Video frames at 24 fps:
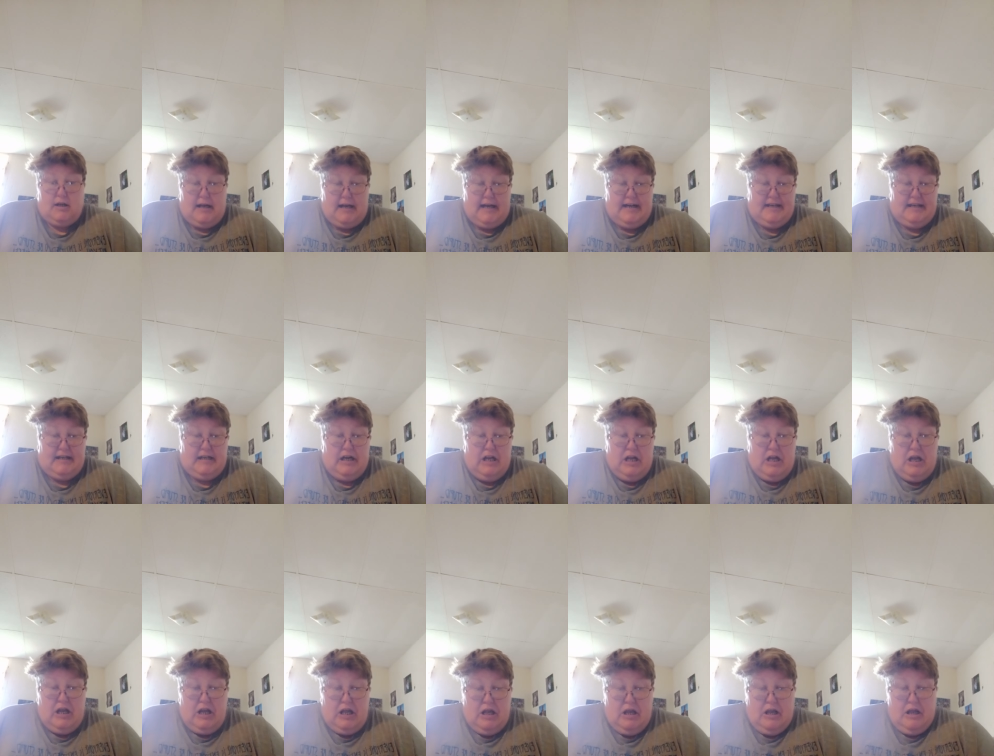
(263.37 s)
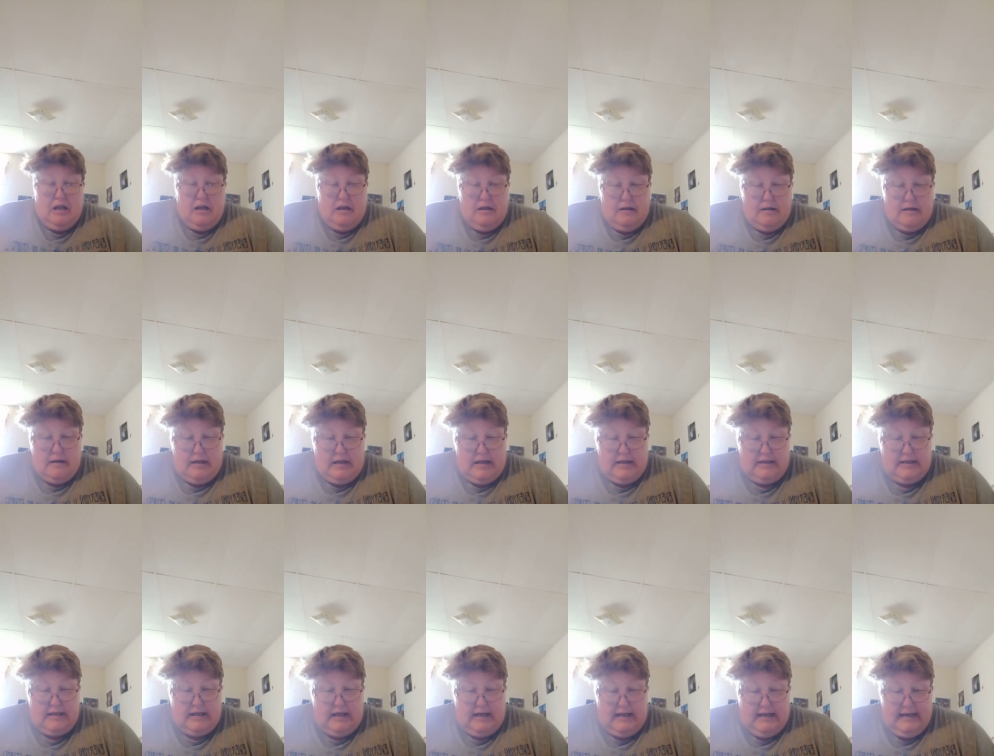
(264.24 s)
And a
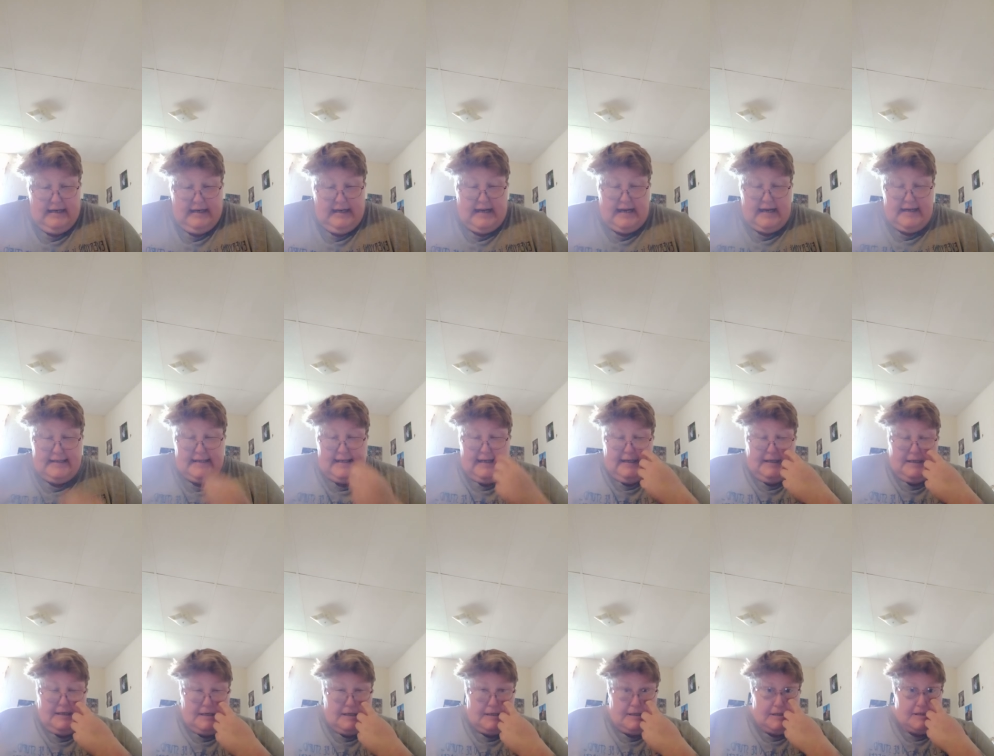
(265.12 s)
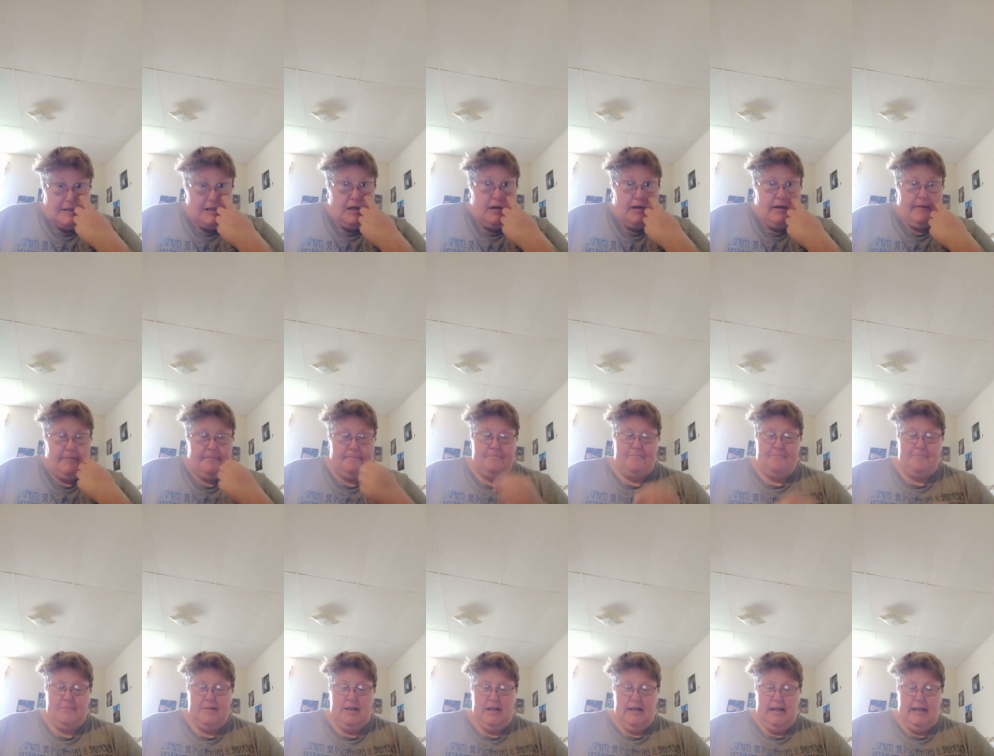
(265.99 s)
guy I dated at the time,
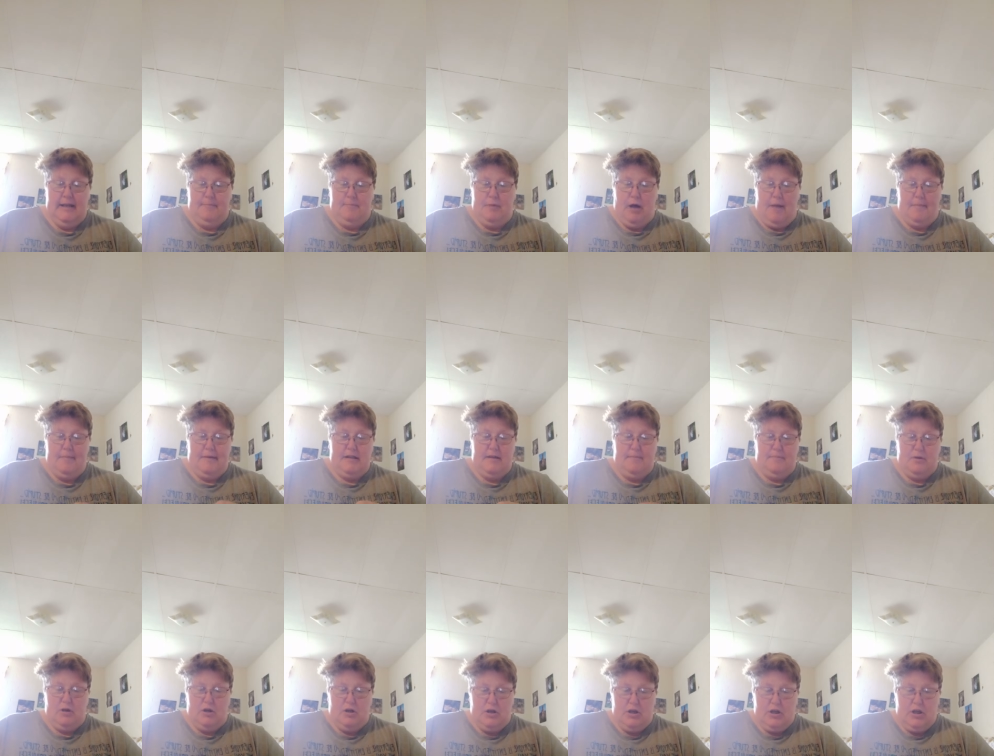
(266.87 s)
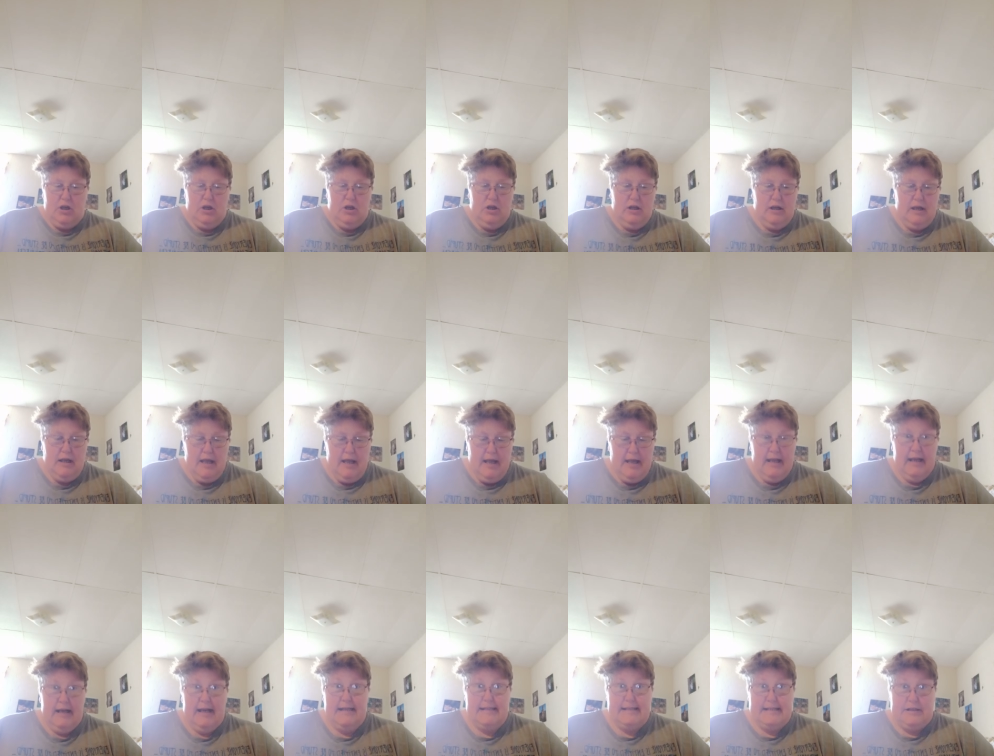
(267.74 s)
he bought me the book
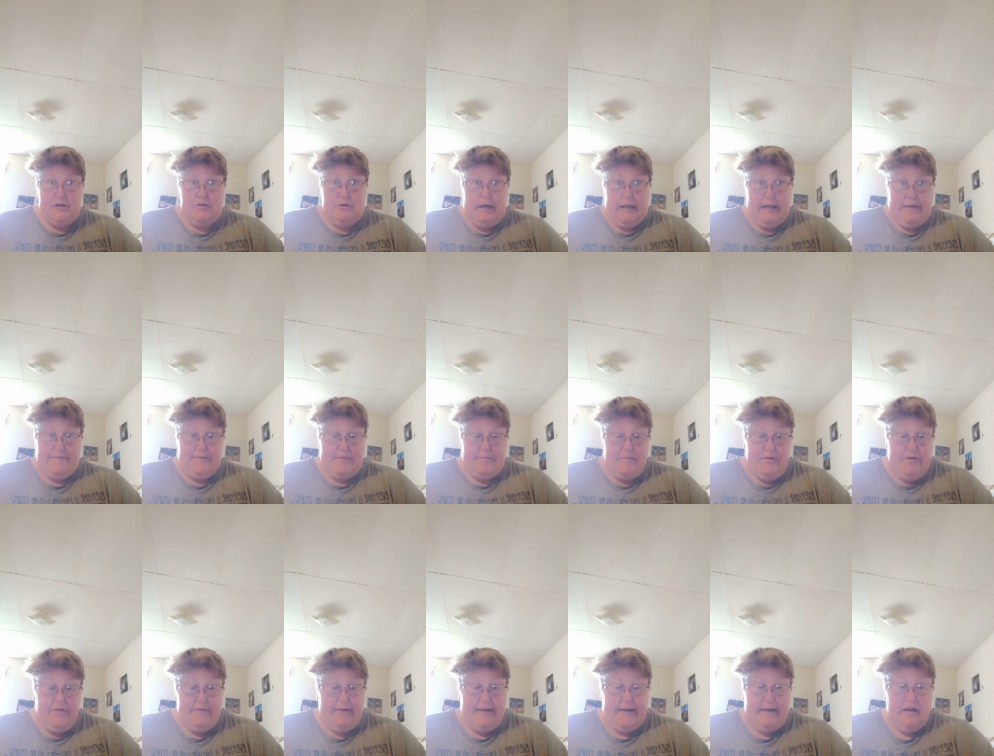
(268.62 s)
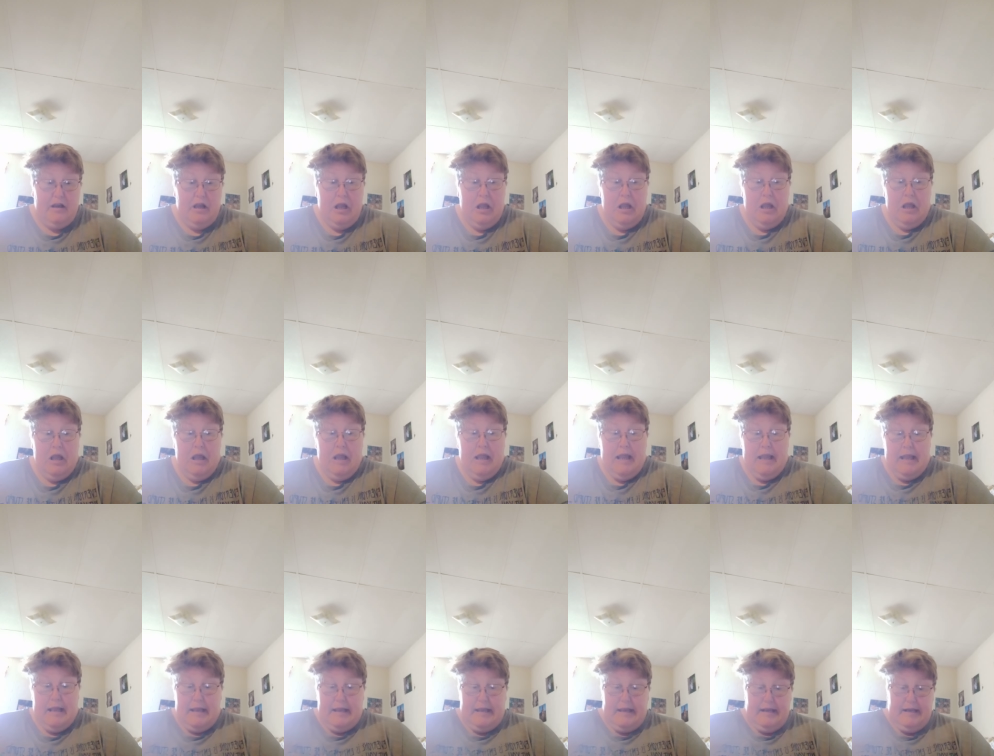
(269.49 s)
because he knew I loved the movie,
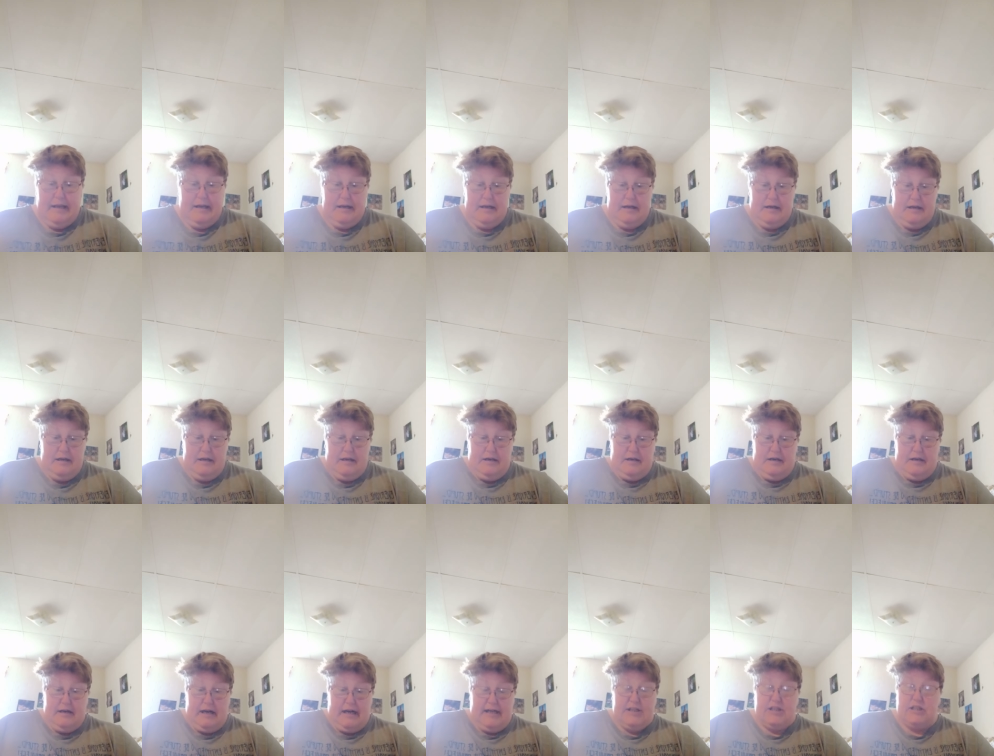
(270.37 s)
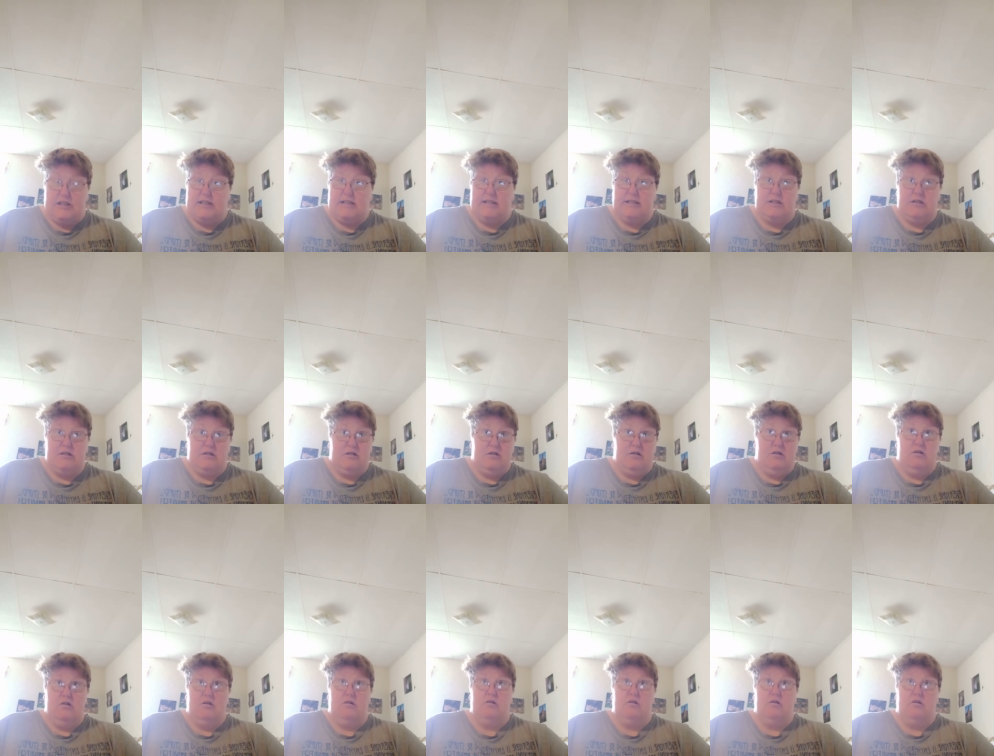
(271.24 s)
and I just